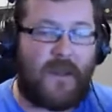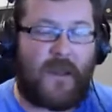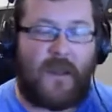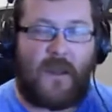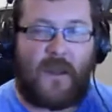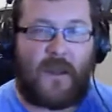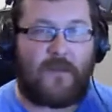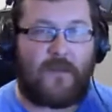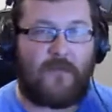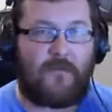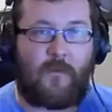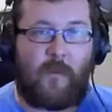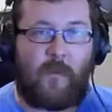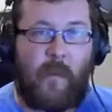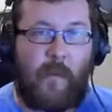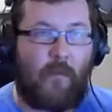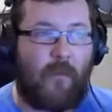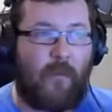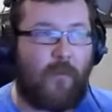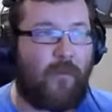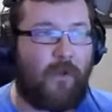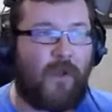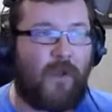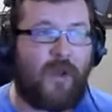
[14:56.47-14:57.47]
I don't
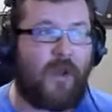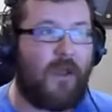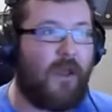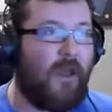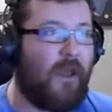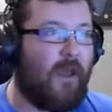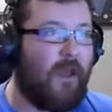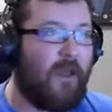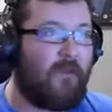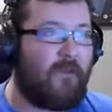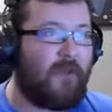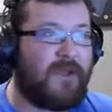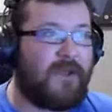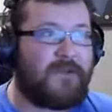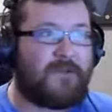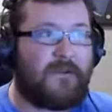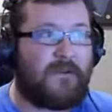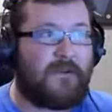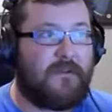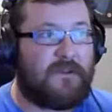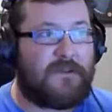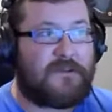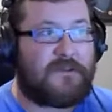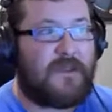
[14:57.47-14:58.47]
remember, but
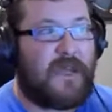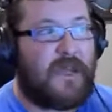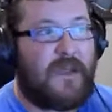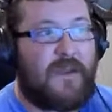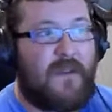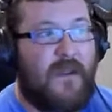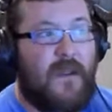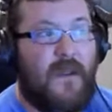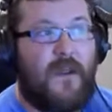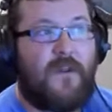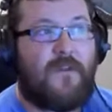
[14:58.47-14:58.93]
basically said,